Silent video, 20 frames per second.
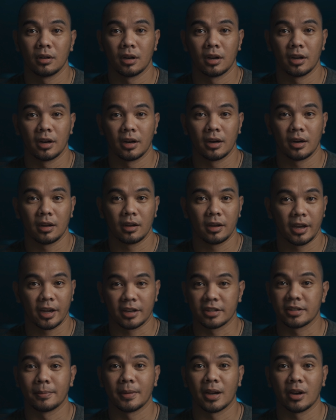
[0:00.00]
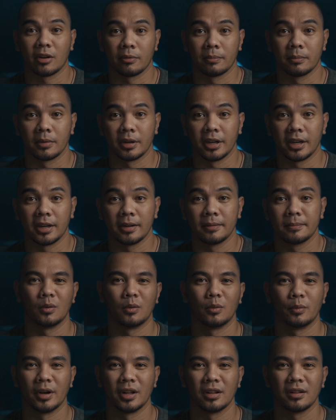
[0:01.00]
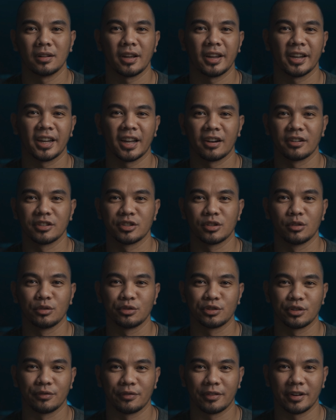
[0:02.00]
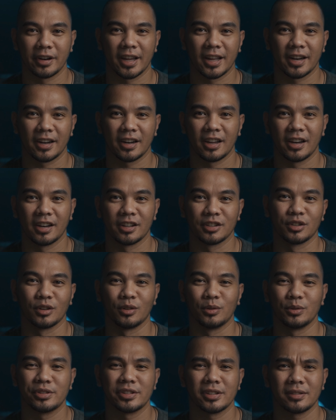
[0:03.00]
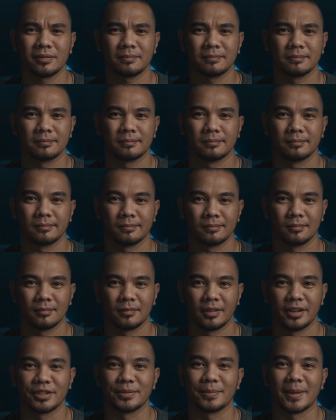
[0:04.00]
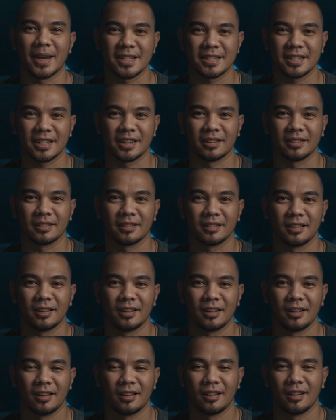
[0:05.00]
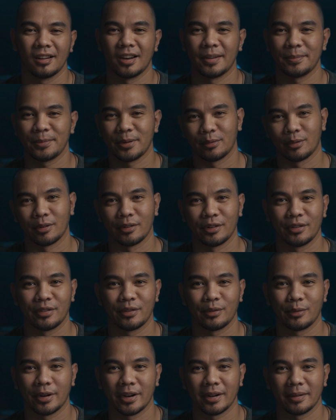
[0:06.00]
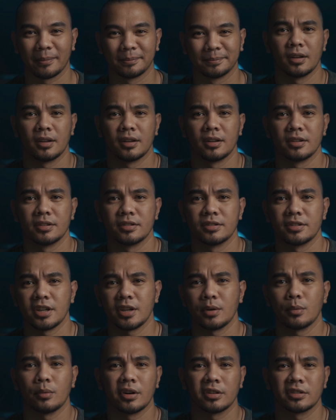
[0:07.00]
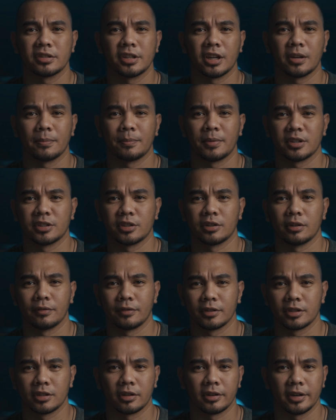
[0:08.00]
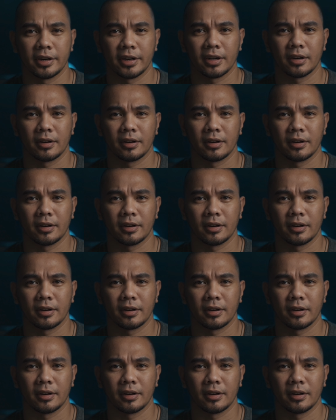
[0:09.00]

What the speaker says: an X amount of money. Well, I got a solution for that, and the solution is masking. Let me run you through it. Say you want to take a picture of a tart.